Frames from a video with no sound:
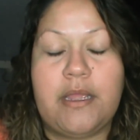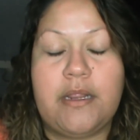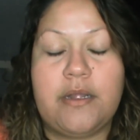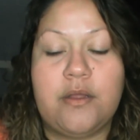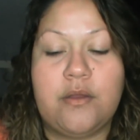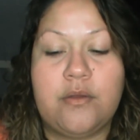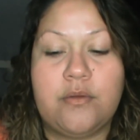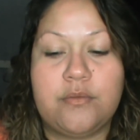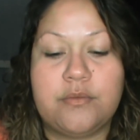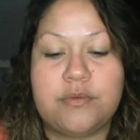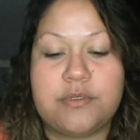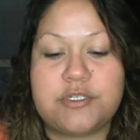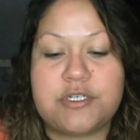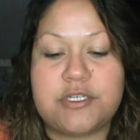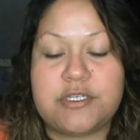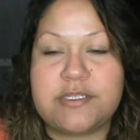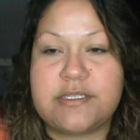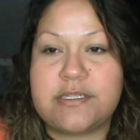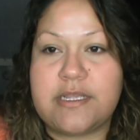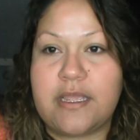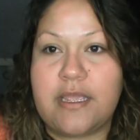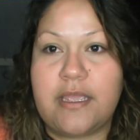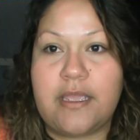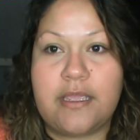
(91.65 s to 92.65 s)
I don't
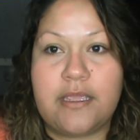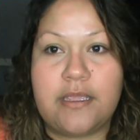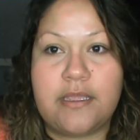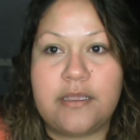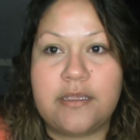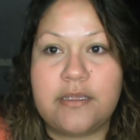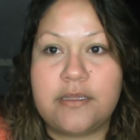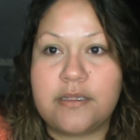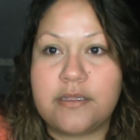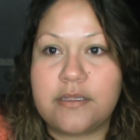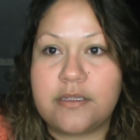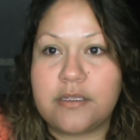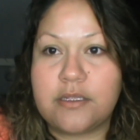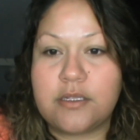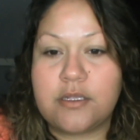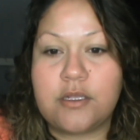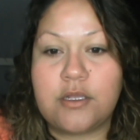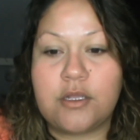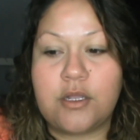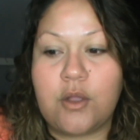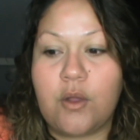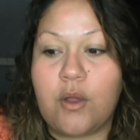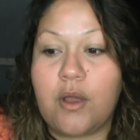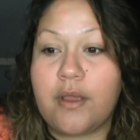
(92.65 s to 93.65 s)
just say
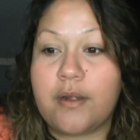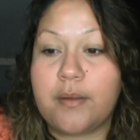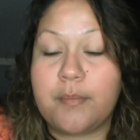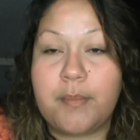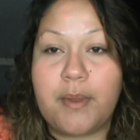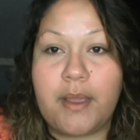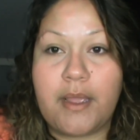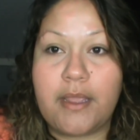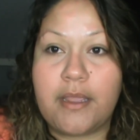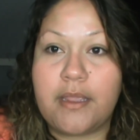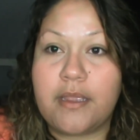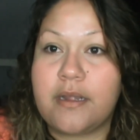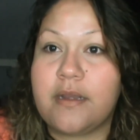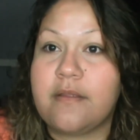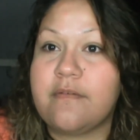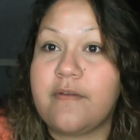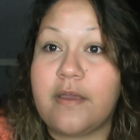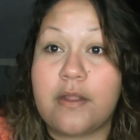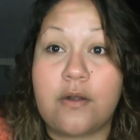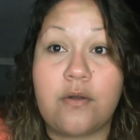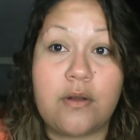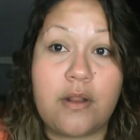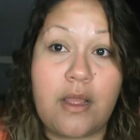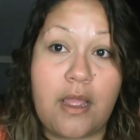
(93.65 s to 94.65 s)
go out and buy it if
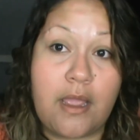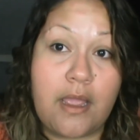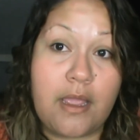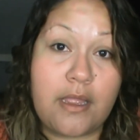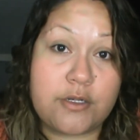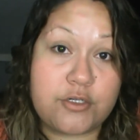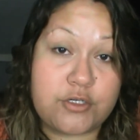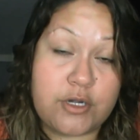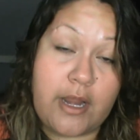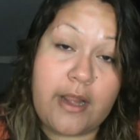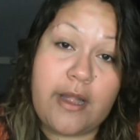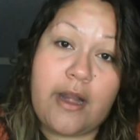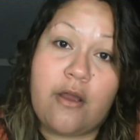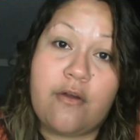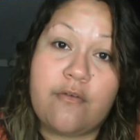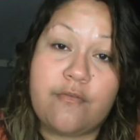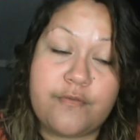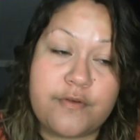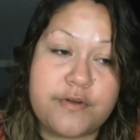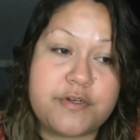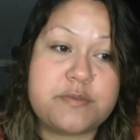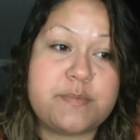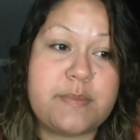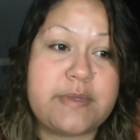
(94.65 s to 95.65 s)
I don't try it out
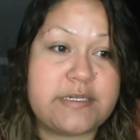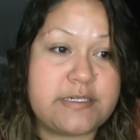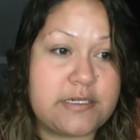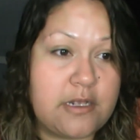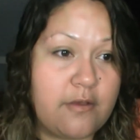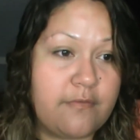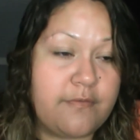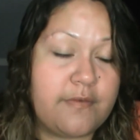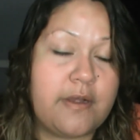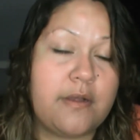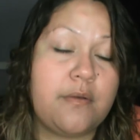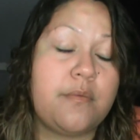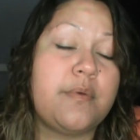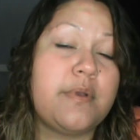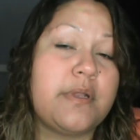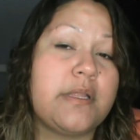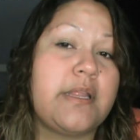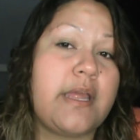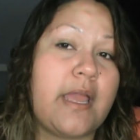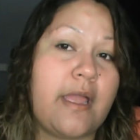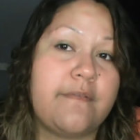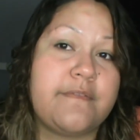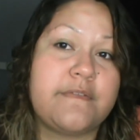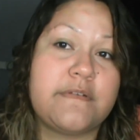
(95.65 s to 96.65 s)
first myself, and I
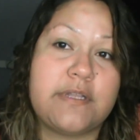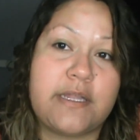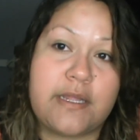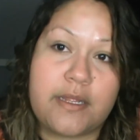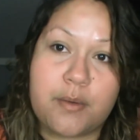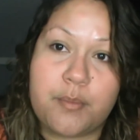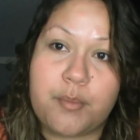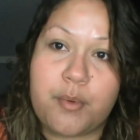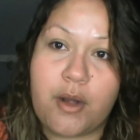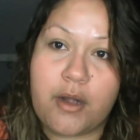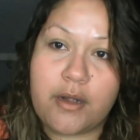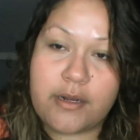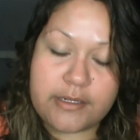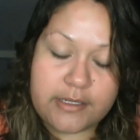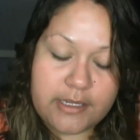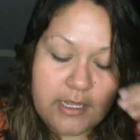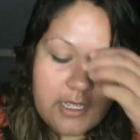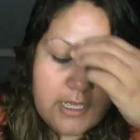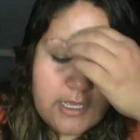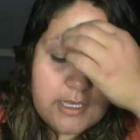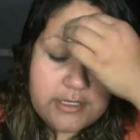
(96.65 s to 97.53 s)
really have to like a product.